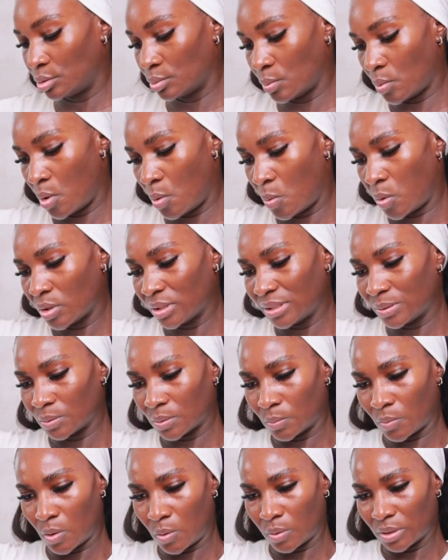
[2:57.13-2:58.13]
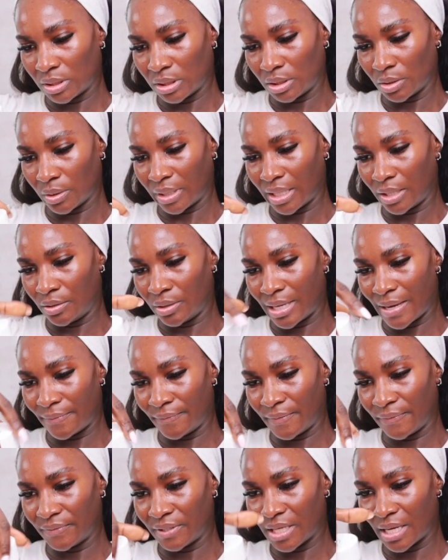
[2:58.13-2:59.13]
What quantity? Okay, you
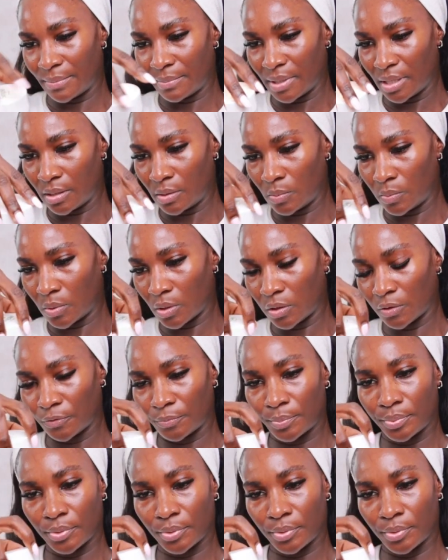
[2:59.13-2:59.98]
get 50 ml worth of